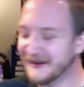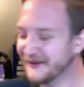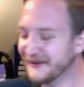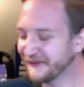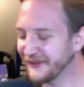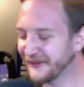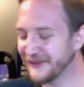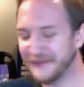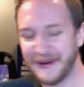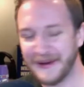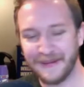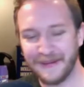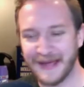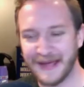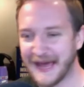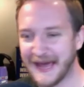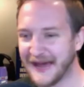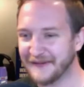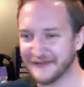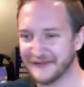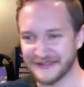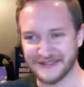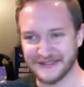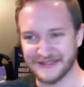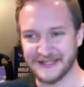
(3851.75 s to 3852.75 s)
But the people that
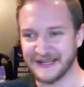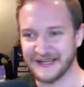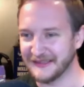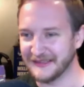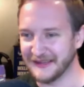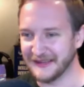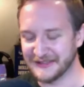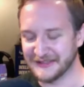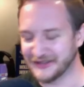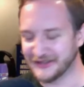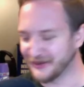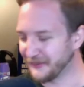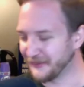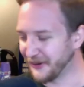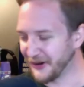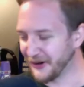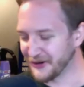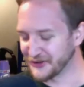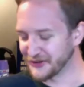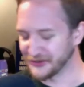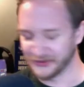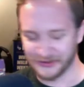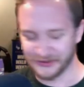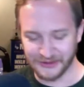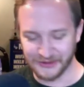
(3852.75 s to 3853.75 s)
haven't seen these
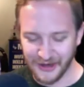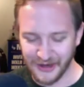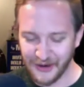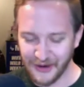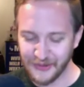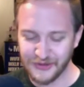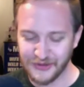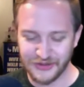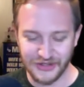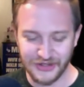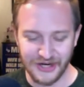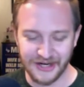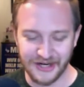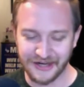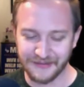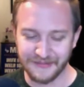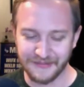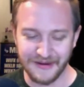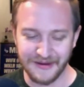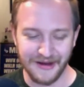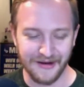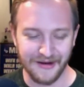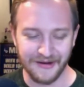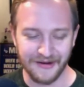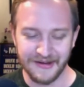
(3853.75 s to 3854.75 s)
commercials, go check them
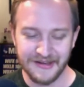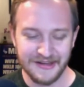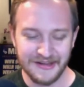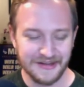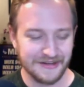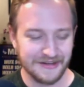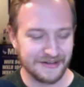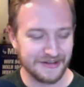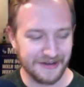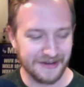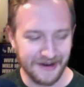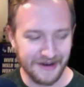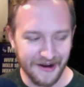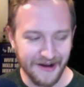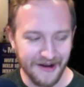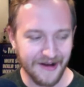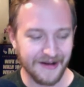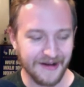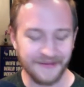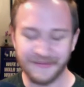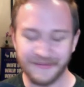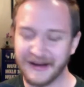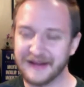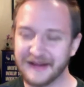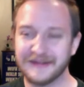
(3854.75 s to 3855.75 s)
out.
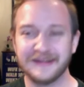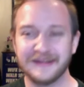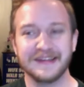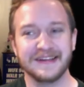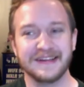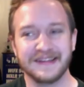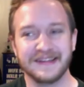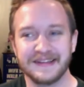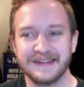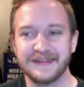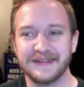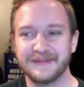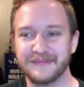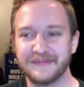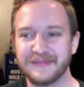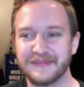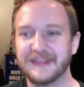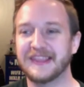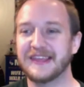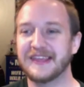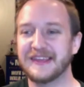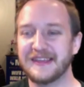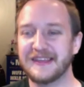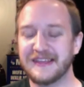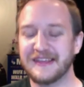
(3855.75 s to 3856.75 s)
God, like
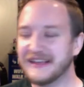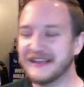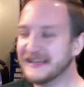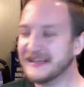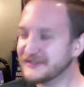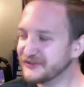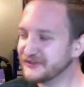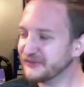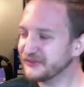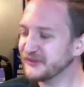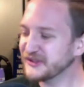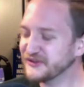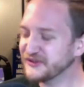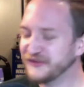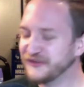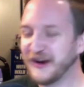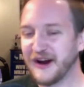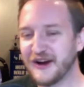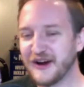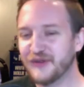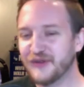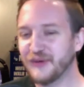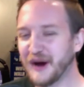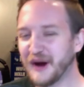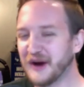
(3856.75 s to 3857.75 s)
it's it's
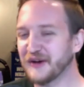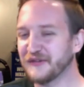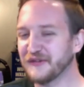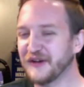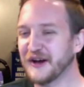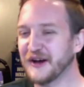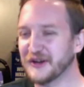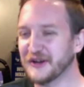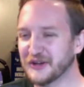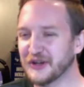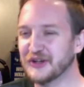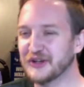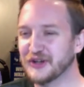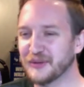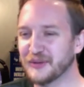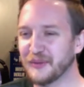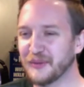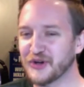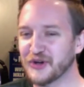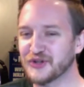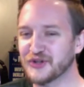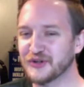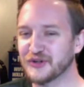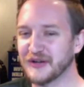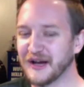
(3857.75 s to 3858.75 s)
very rare to find a good
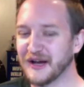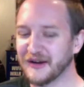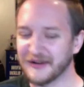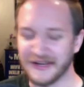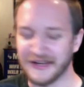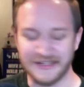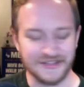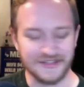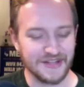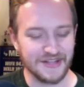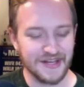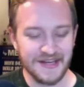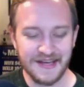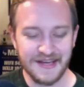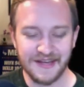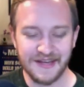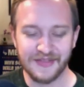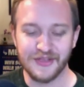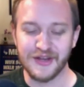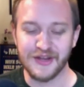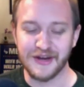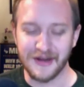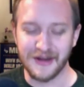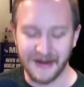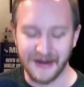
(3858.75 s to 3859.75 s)
commercial nowadays. They
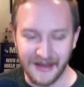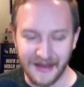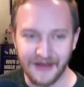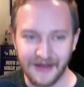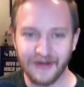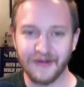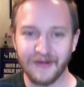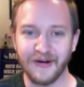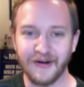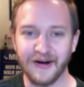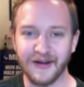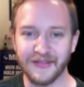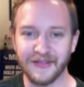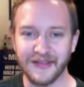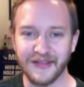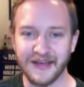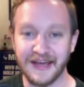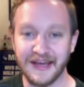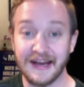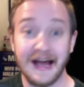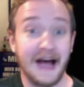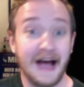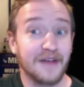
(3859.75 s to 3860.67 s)
hit the nail yeah. on the head.